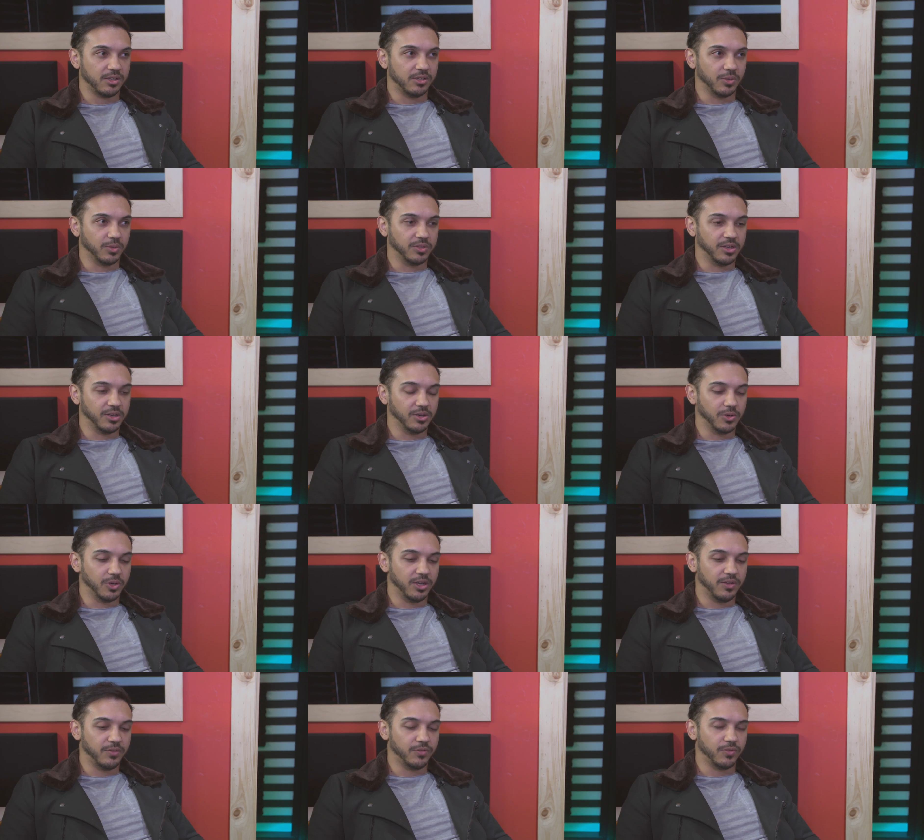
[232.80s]
Golden
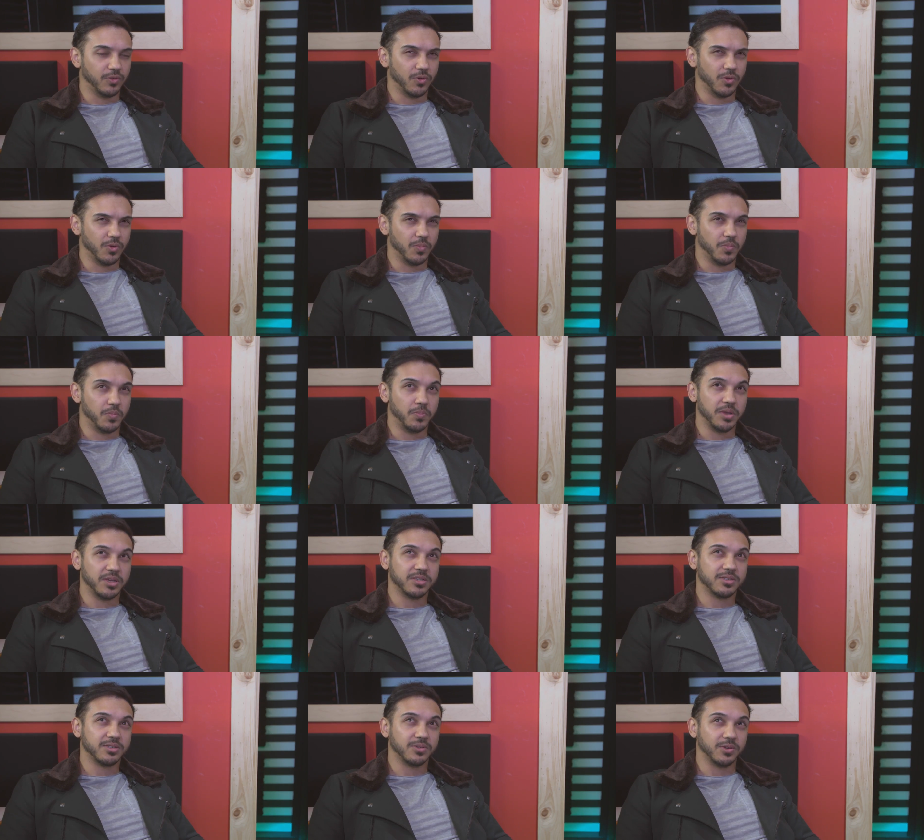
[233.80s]
Loerie for
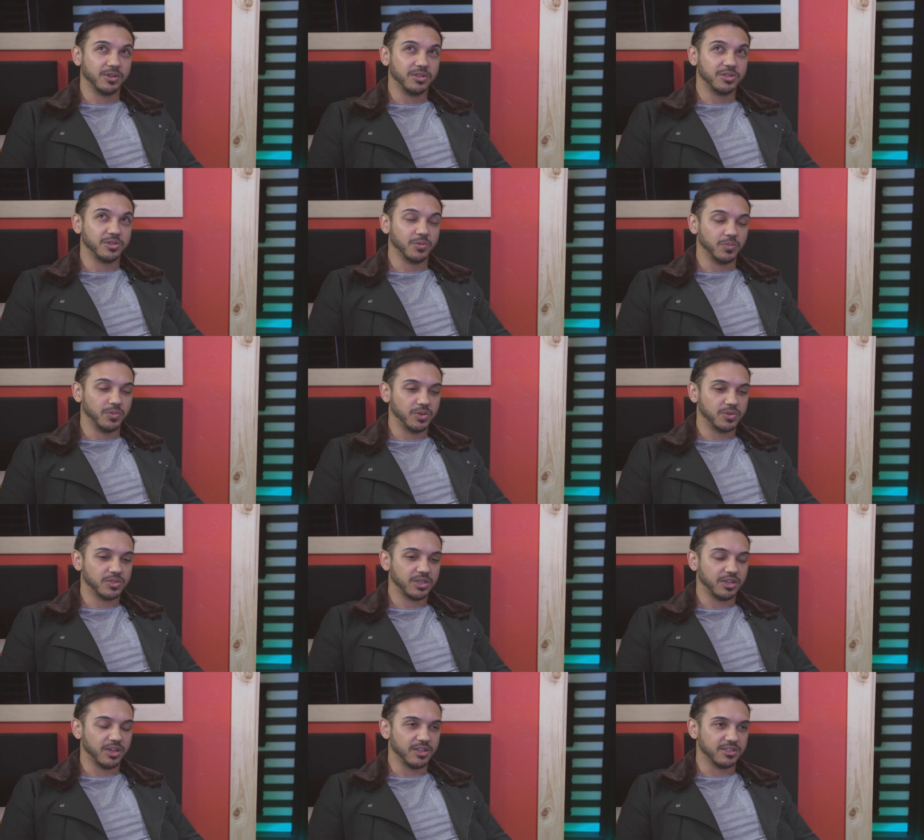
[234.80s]
Best Original
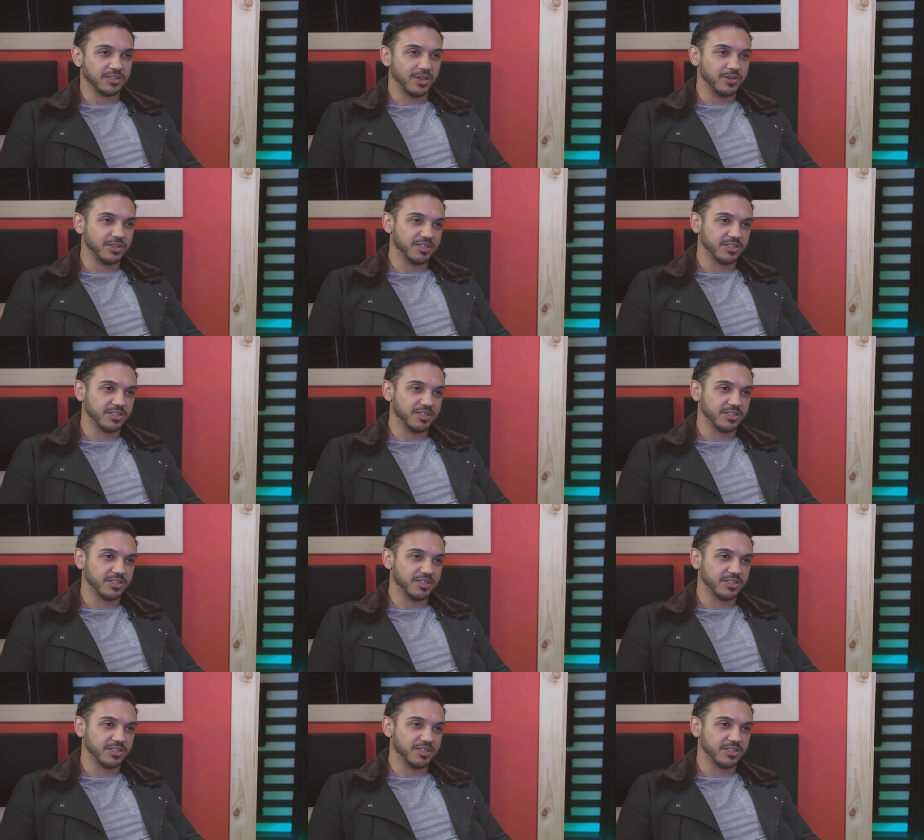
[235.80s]
Music and Sound